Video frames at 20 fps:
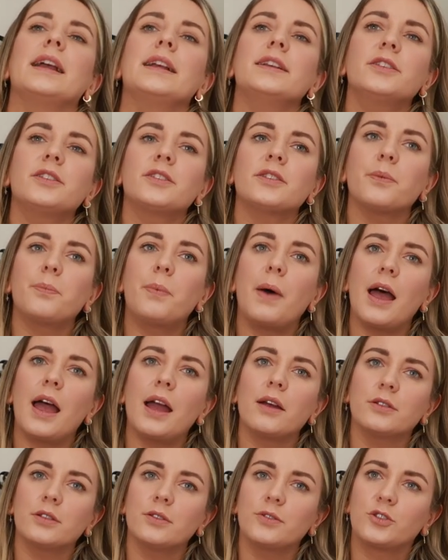is a
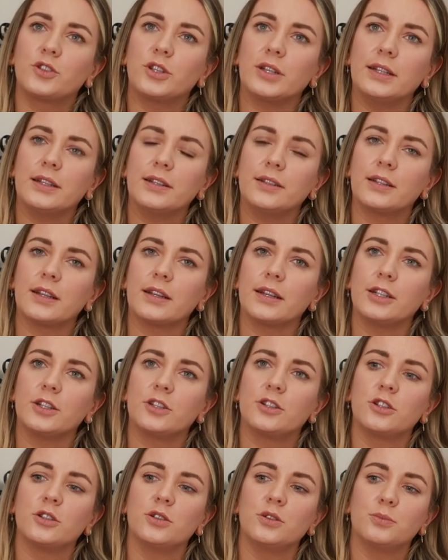pair of jeans that they
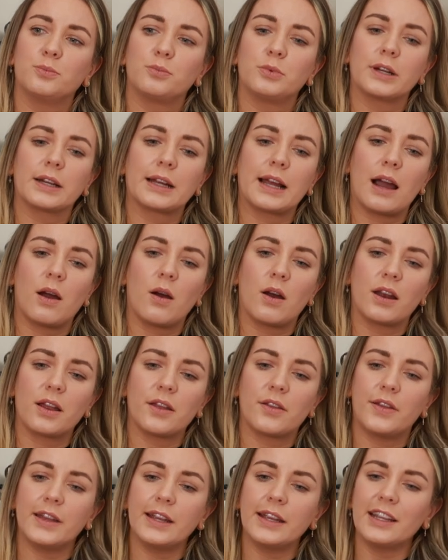do bring out, and I
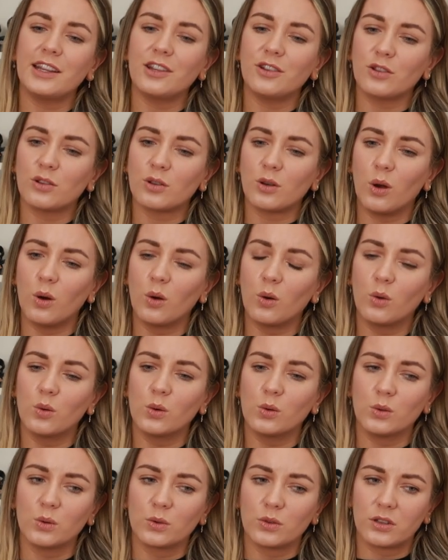think it's
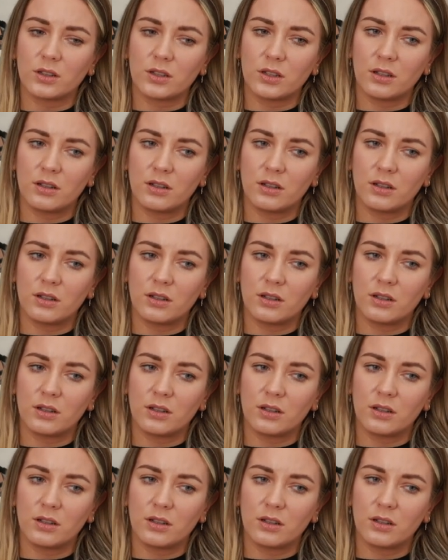called